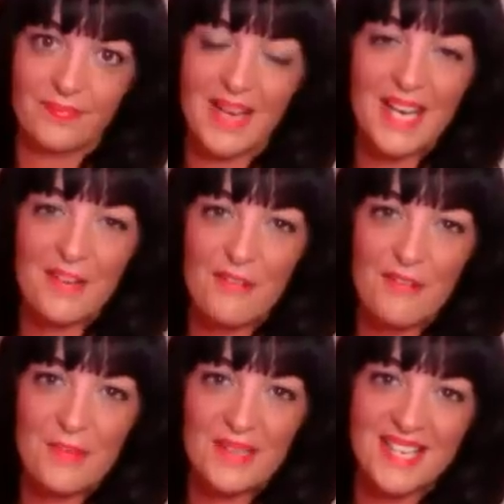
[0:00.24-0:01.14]
Hello
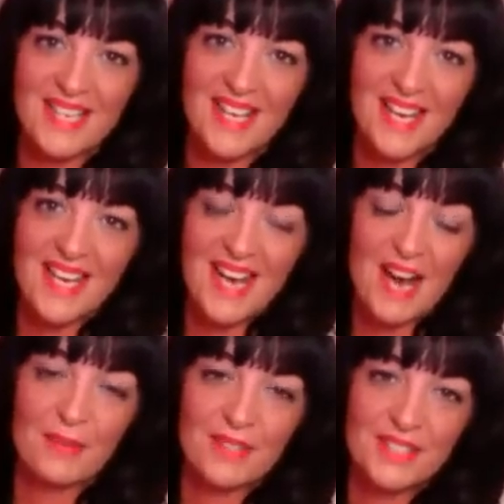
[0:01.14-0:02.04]
everybody! I
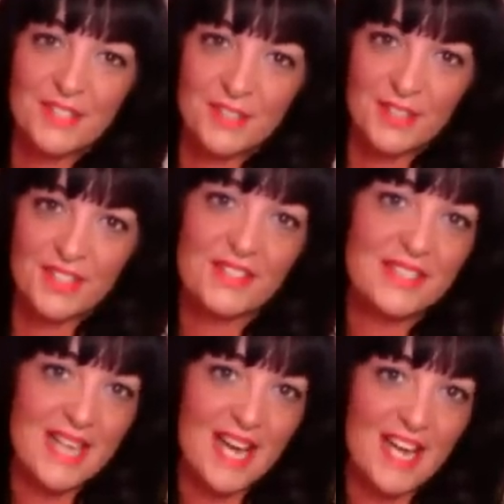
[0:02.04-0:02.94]
wanted to talk to you
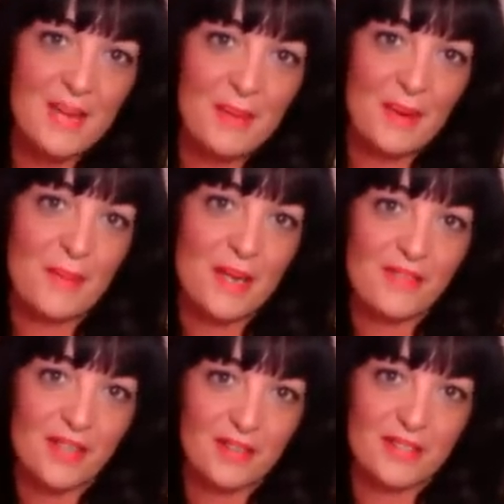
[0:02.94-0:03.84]
today about
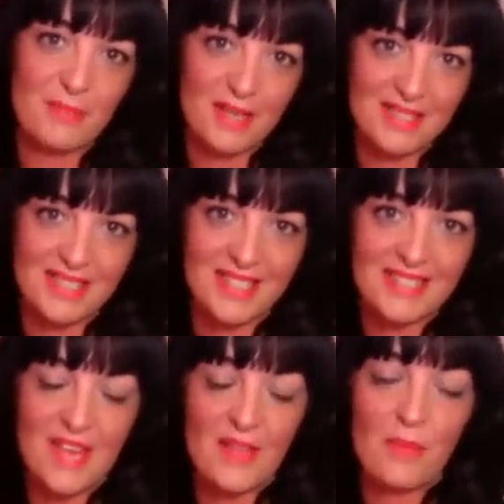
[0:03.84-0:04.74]
Benefit Cosmetics
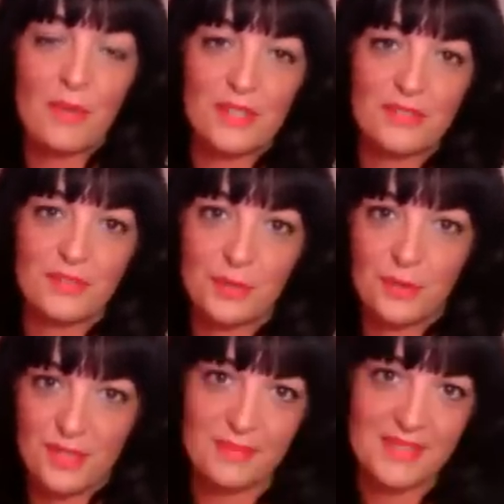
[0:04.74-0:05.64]
and their wonderful
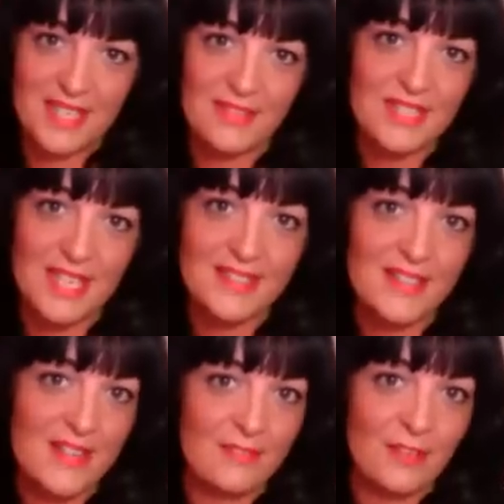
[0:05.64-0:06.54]
Christmas gift sets
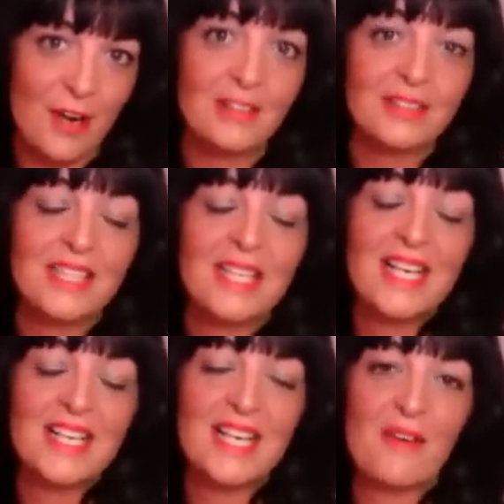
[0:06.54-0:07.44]
that they've got.
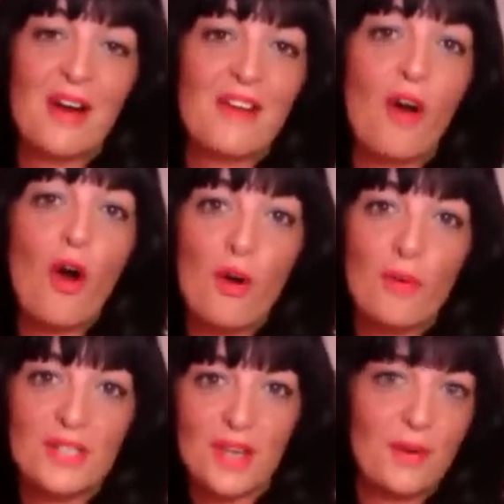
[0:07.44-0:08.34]
Now I've
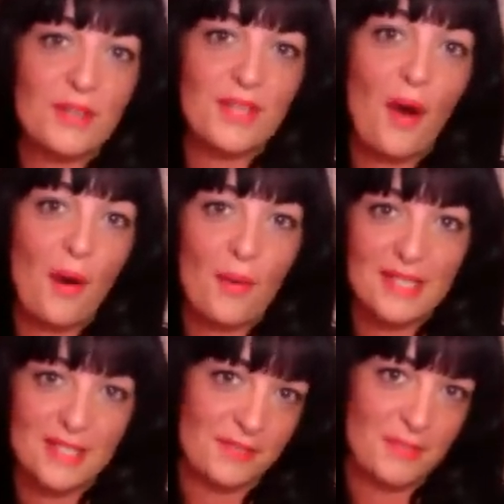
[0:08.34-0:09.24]
always
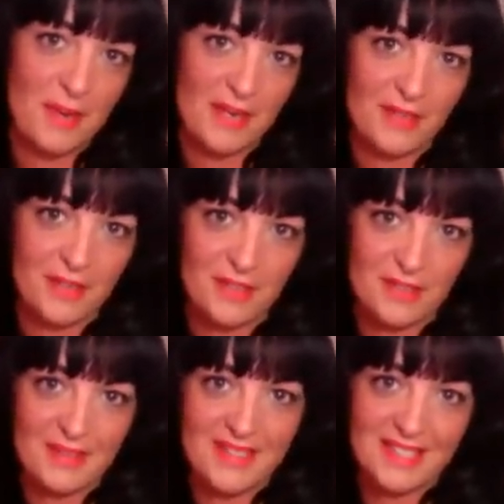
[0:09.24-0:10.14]
loved Benefit
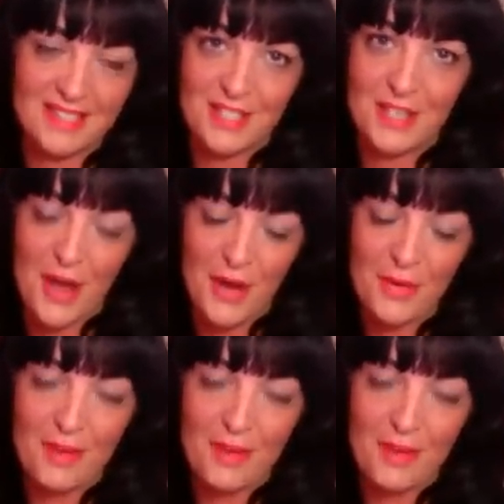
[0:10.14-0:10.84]
Cosmetics, as you know.